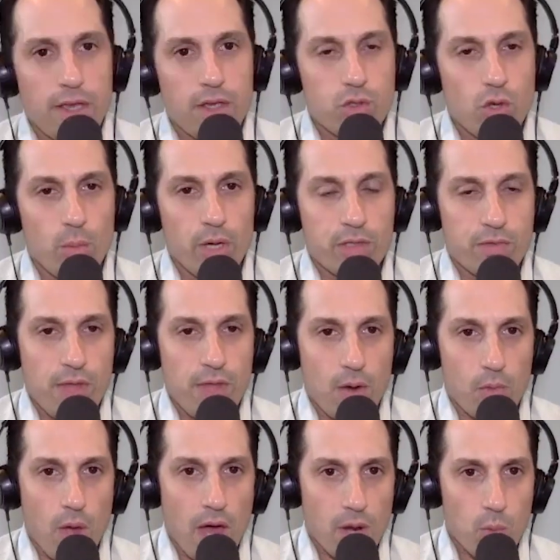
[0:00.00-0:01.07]
you so much for that,
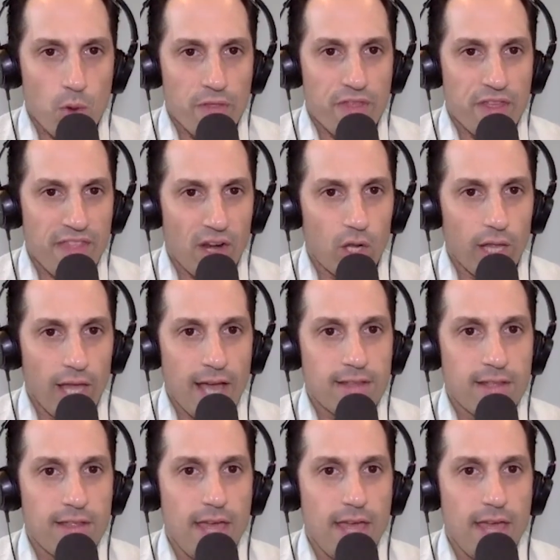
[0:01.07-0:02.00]
Ron. And one thing that I'll add to